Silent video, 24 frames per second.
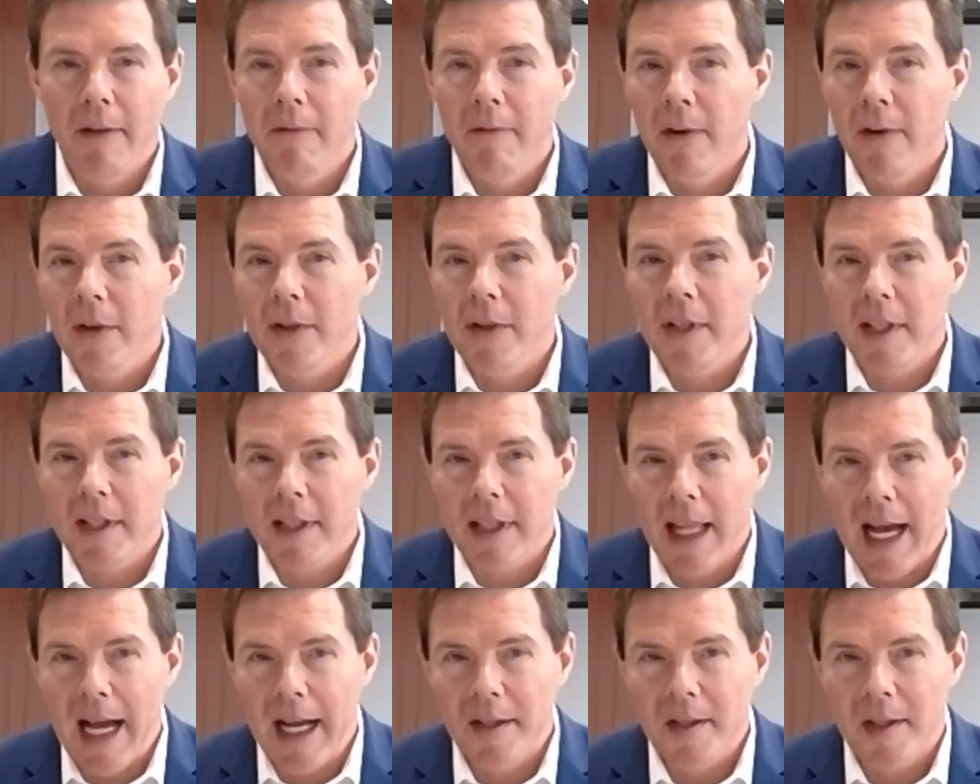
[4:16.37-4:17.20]
versus
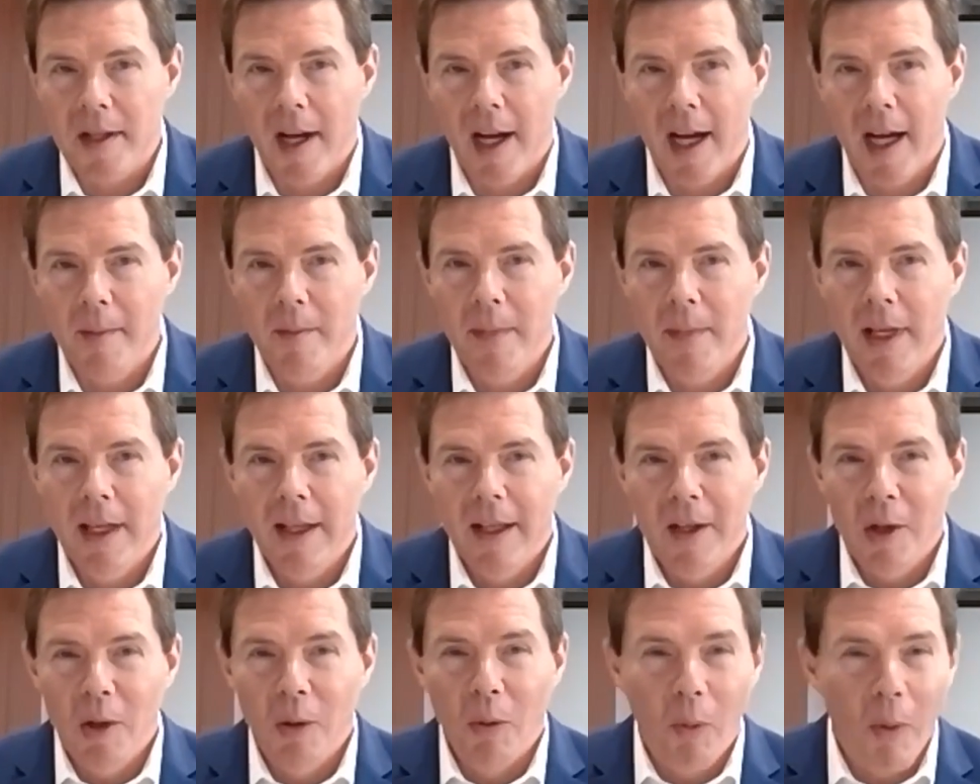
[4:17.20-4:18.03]
last time?
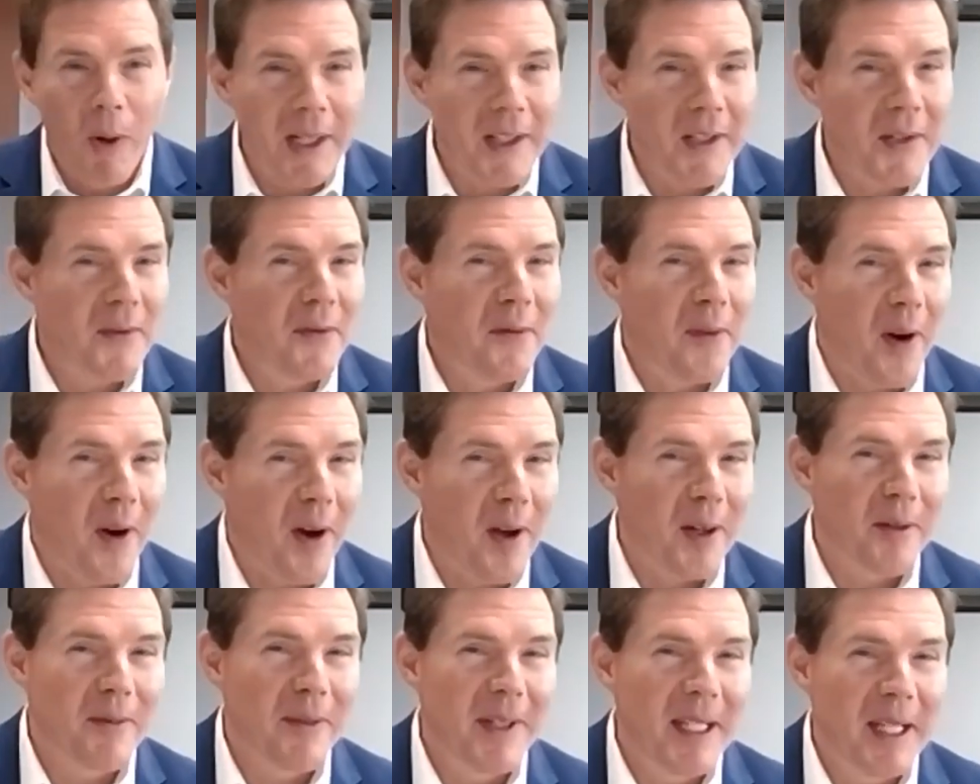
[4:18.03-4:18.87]
What's
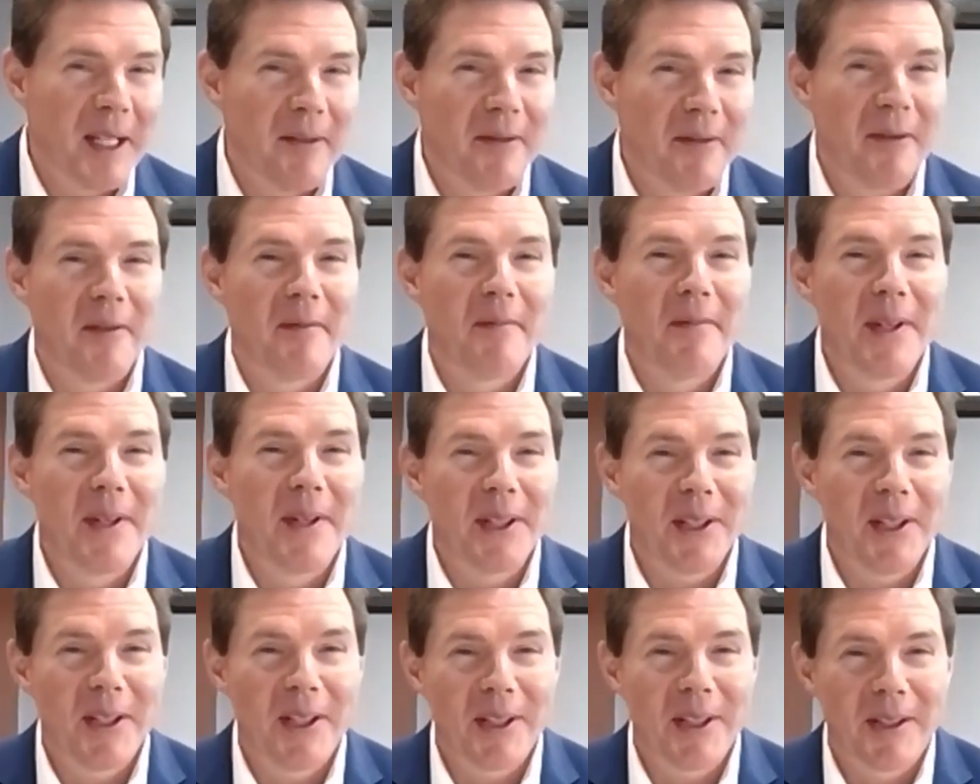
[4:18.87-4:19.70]
following a
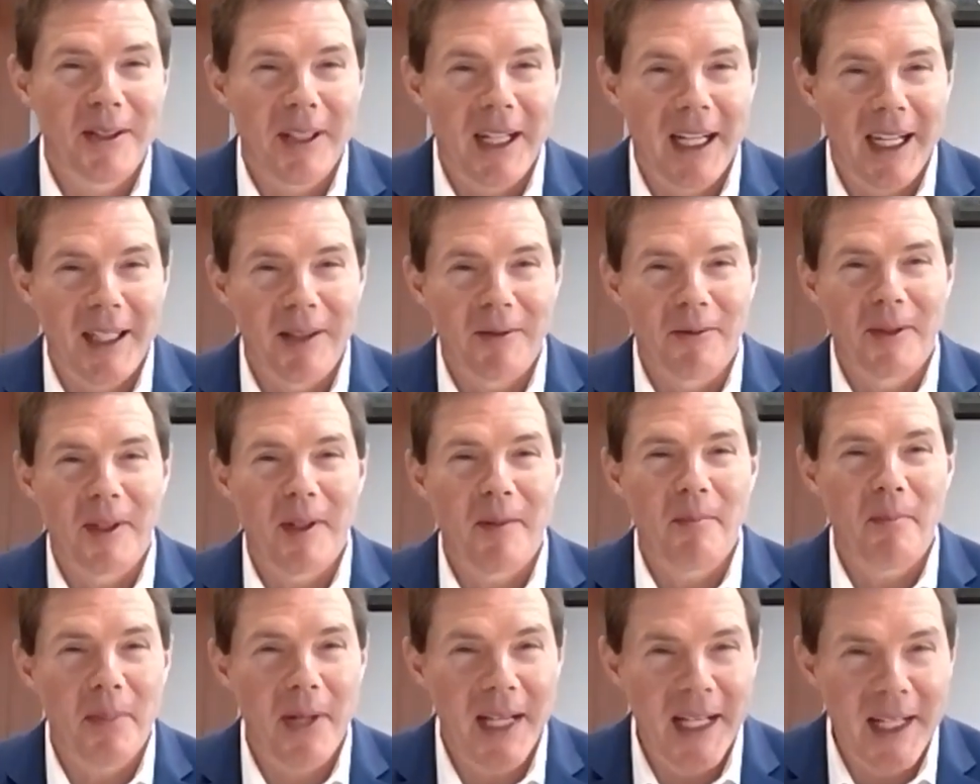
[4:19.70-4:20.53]
familiar,
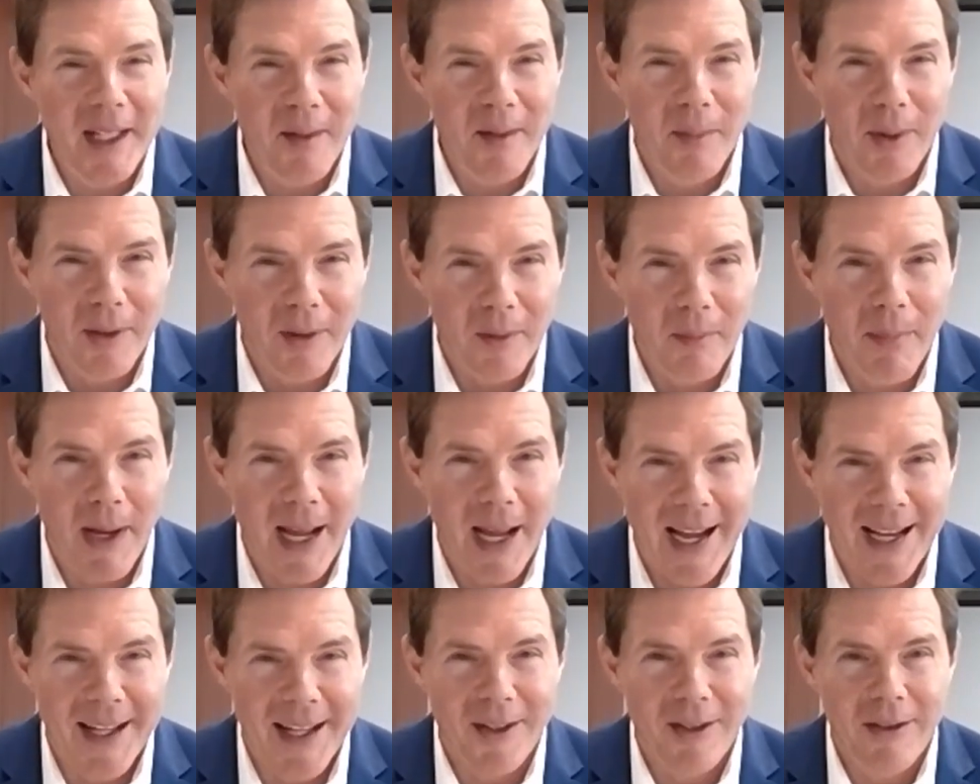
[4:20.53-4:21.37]
repeatable
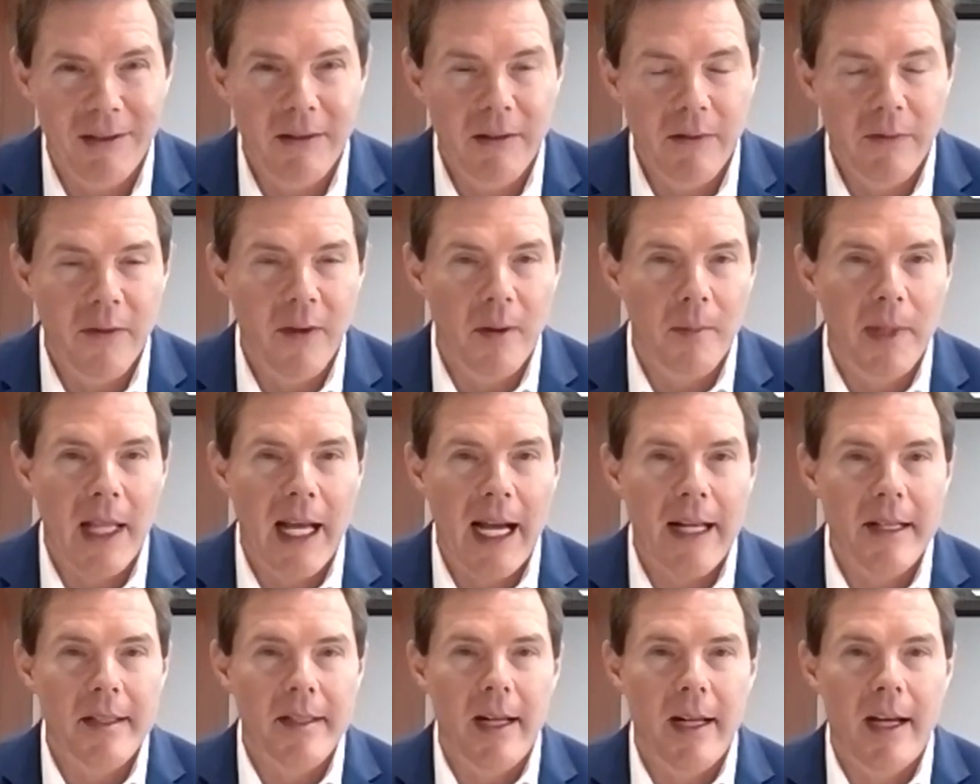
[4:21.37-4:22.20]
pattern from
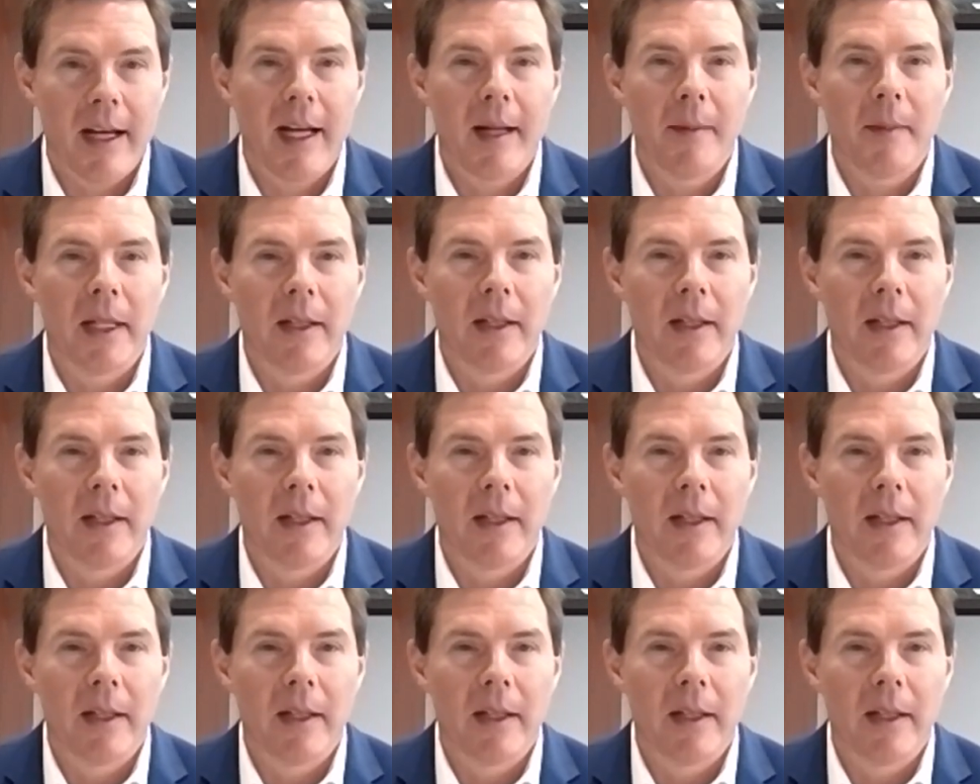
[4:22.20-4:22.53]
last time?